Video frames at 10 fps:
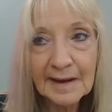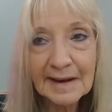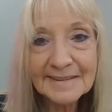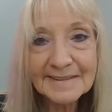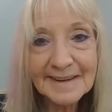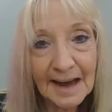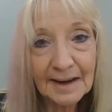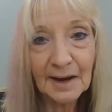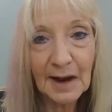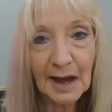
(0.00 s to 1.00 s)
is
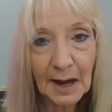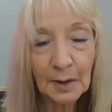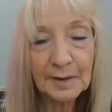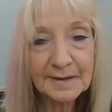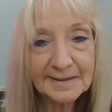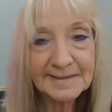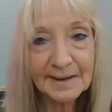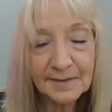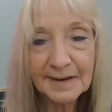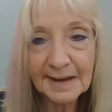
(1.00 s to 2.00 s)
not allowed in the state
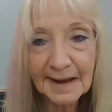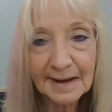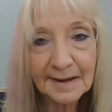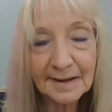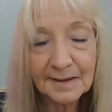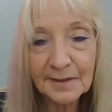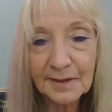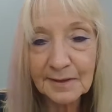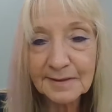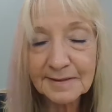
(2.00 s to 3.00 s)
of Indiana. The
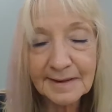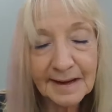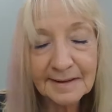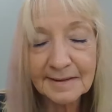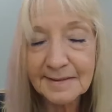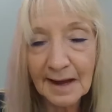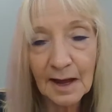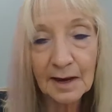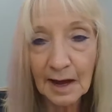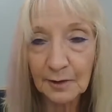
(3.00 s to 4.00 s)
state does not
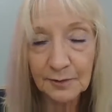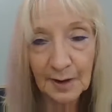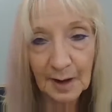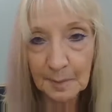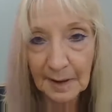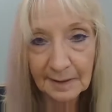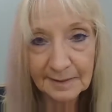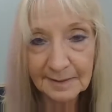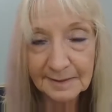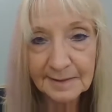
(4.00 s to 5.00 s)
allow drop
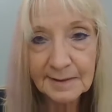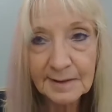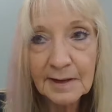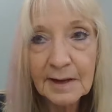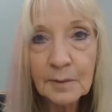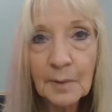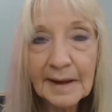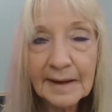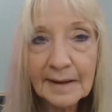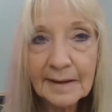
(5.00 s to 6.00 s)
boxes.
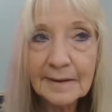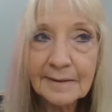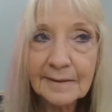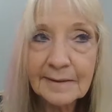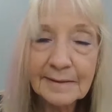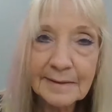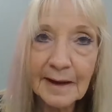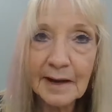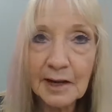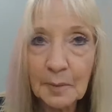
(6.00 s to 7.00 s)
We did
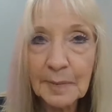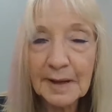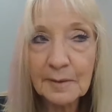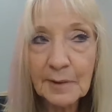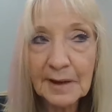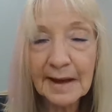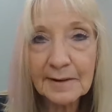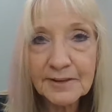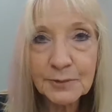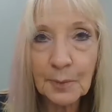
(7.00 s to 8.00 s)
a little bit, we kind of
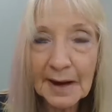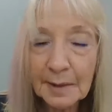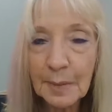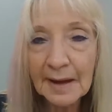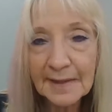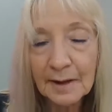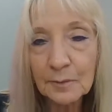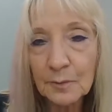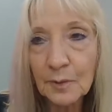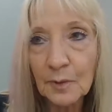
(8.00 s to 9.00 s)
swayed by that
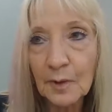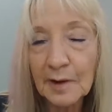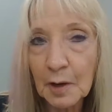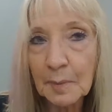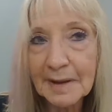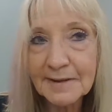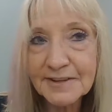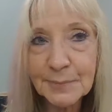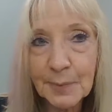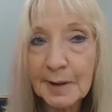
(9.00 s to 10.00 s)
rule a little bit in the
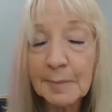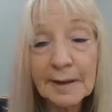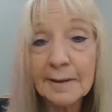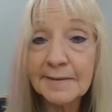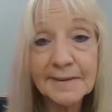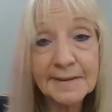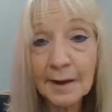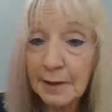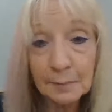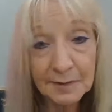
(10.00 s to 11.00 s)
spring because
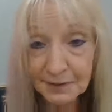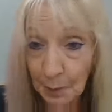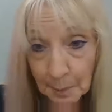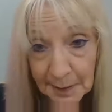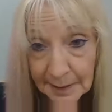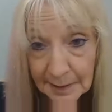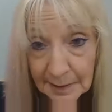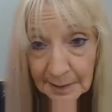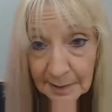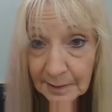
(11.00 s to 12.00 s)
nothing was open.
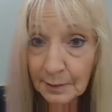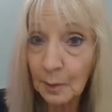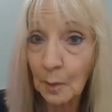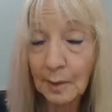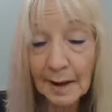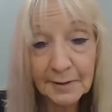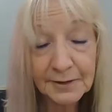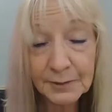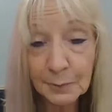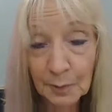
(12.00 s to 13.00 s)
The
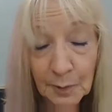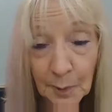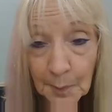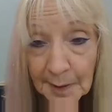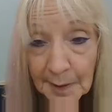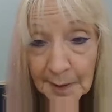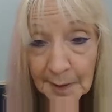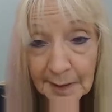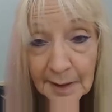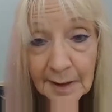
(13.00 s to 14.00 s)
courthouses weren't open.
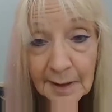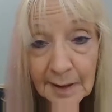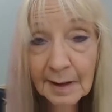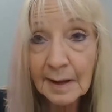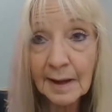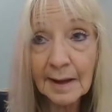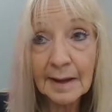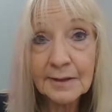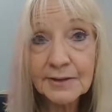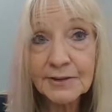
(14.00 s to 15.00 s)

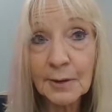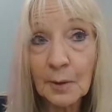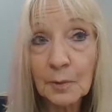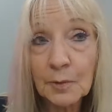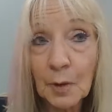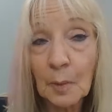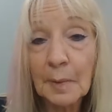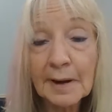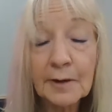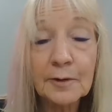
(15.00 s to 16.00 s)
And so
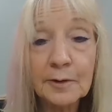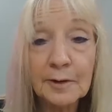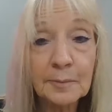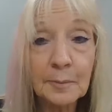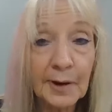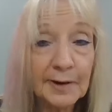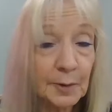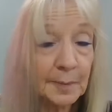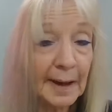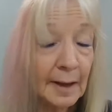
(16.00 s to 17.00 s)
nobody could bring
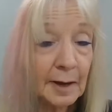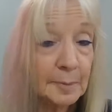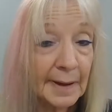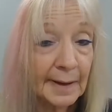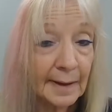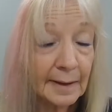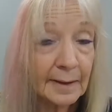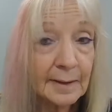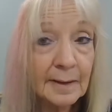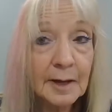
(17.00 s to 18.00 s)
their ballot back.
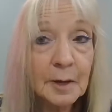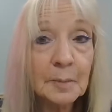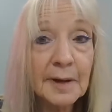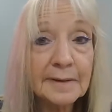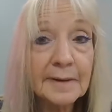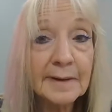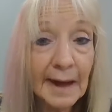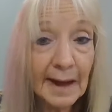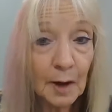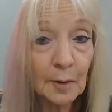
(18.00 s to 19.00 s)
But
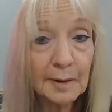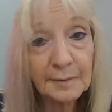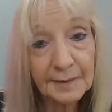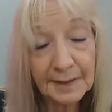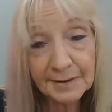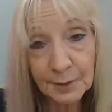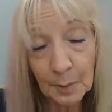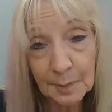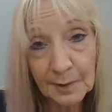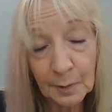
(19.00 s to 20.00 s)
now everything's
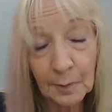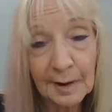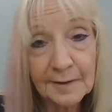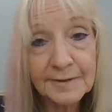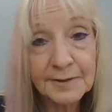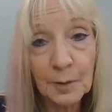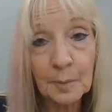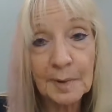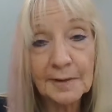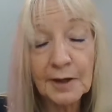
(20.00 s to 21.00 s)
open, the courthouse is
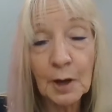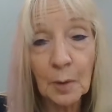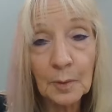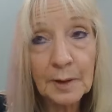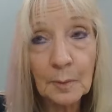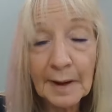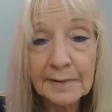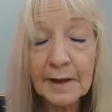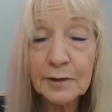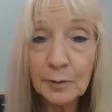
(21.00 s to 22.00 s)
open. The only way
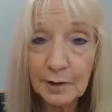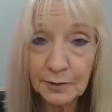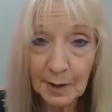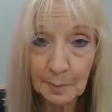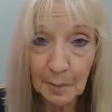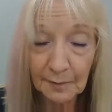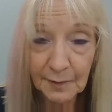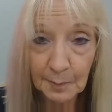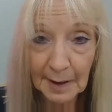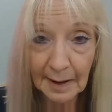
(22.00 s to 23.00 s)
that you can drop off
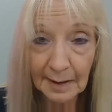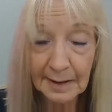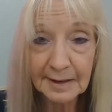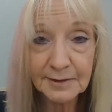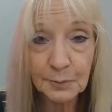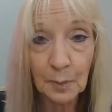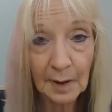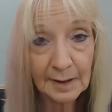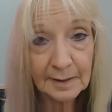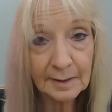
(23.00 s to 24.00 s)
your ballot is
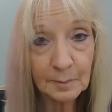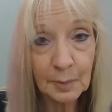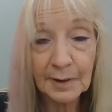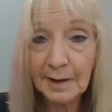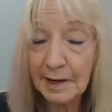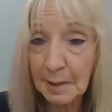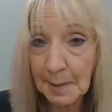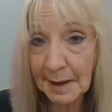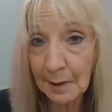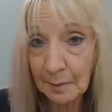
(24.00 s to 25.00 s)
one, put it in the
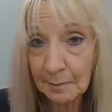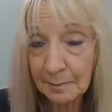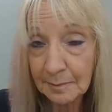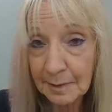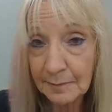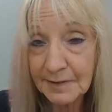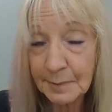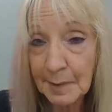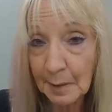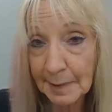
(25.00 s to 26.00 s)
mail, if it's a
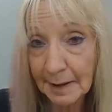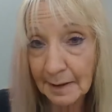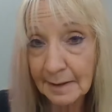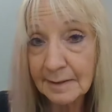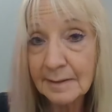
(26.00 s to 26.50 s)
mail ballot,